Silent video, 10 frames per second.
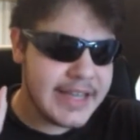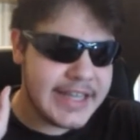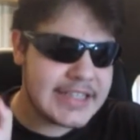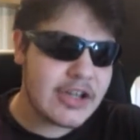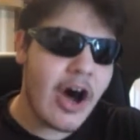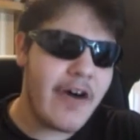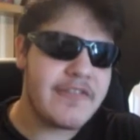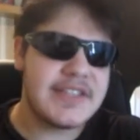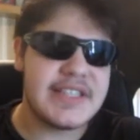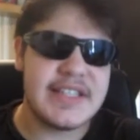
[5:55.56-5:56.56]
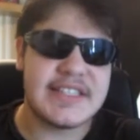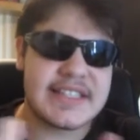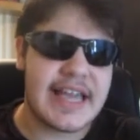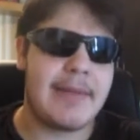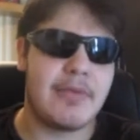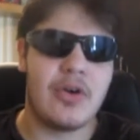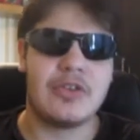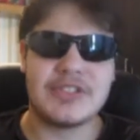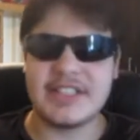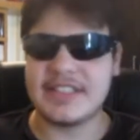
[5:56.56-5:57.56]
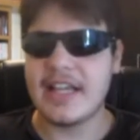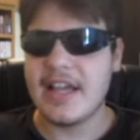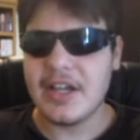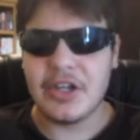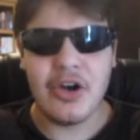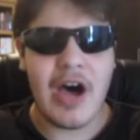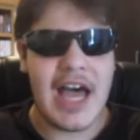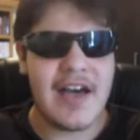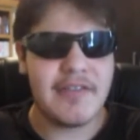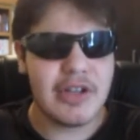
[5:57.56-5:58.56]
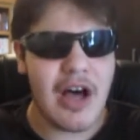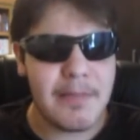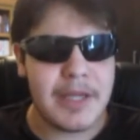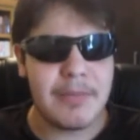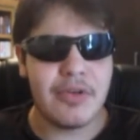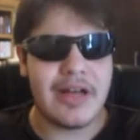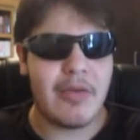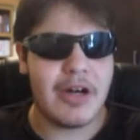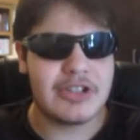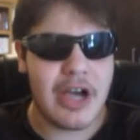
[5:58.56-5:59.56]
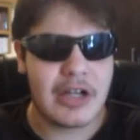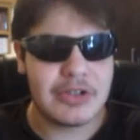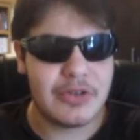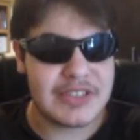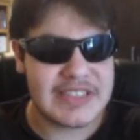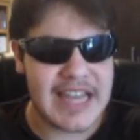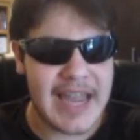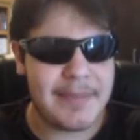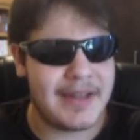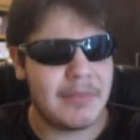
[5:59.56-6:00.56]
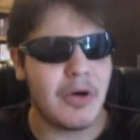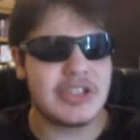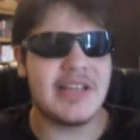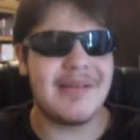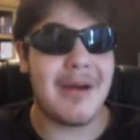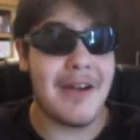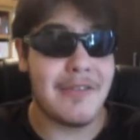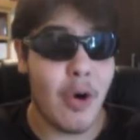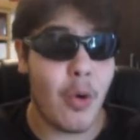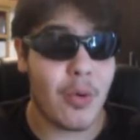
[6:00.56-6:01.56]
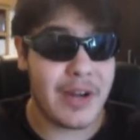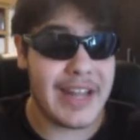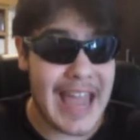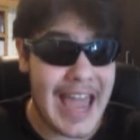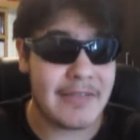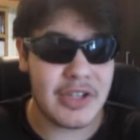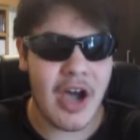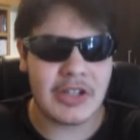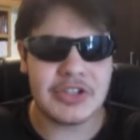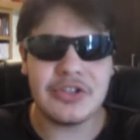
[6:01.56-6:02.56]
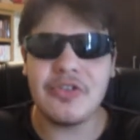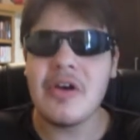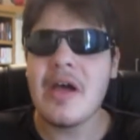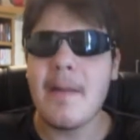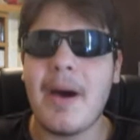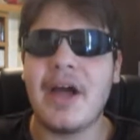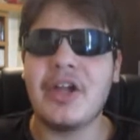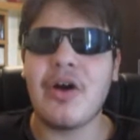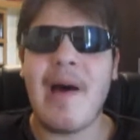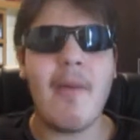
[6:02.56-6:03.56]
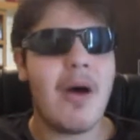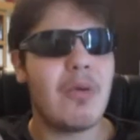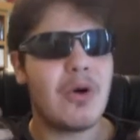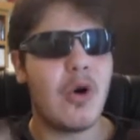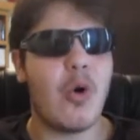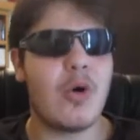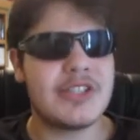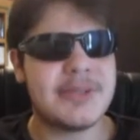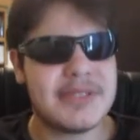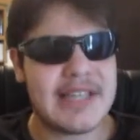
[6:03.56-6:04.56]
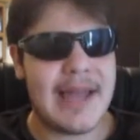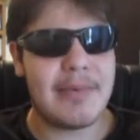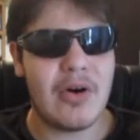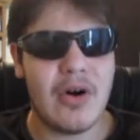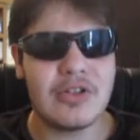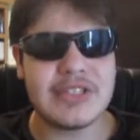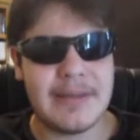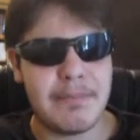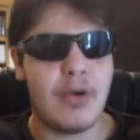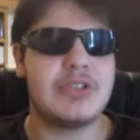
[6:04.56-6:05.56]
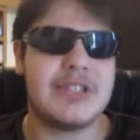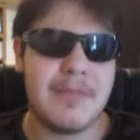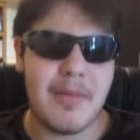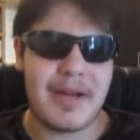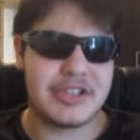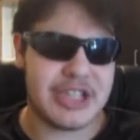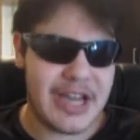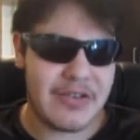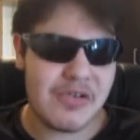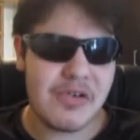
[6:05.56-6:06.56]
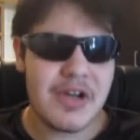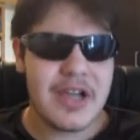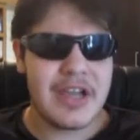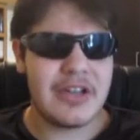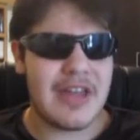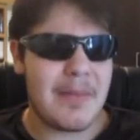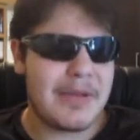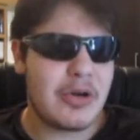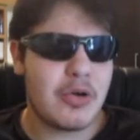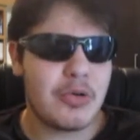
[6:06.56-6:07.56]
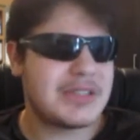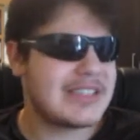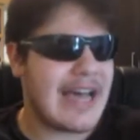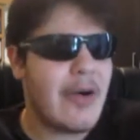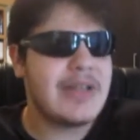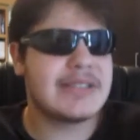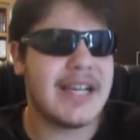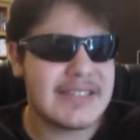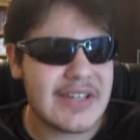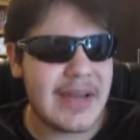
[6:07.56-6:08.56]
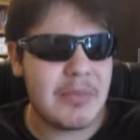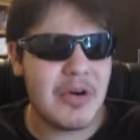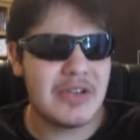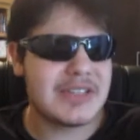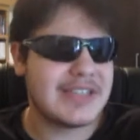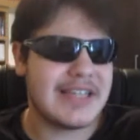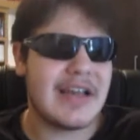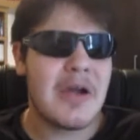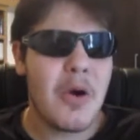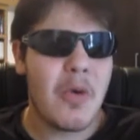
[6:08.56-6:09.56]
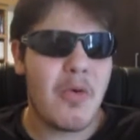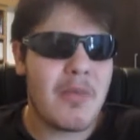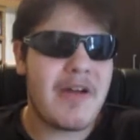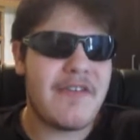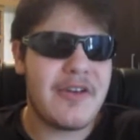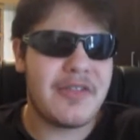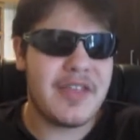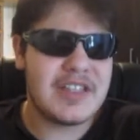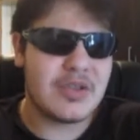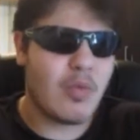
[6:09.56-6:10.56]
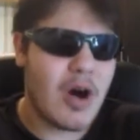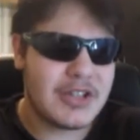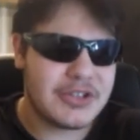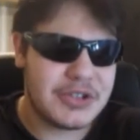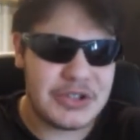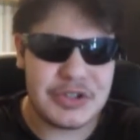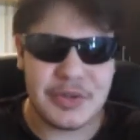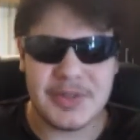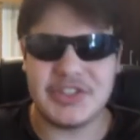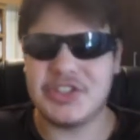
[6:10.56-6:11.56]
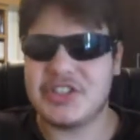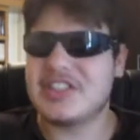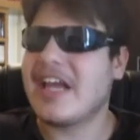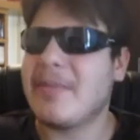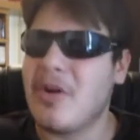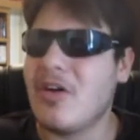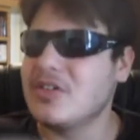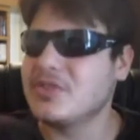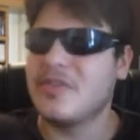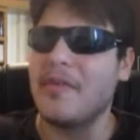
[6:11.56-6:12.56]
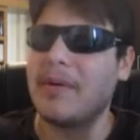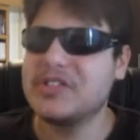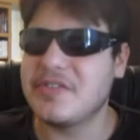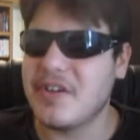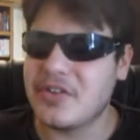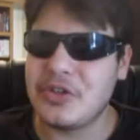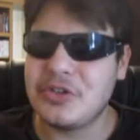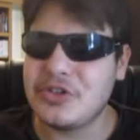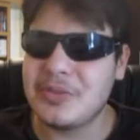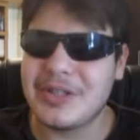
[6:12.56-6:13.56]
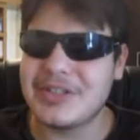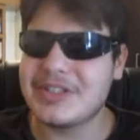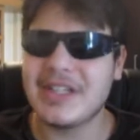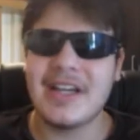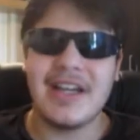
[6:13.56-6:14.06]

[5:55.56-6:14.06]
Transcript: is obviously Skype calls since you know I have a lot of people that I want to talk to on Skype and most of them I've already have talked to but you know I want to record some Skype calls and post them on my channel and that'd be cool since I always like Skype calls because like one of my favorite things to watch on YouTube is just Skype calls with a bunch of other YouTubers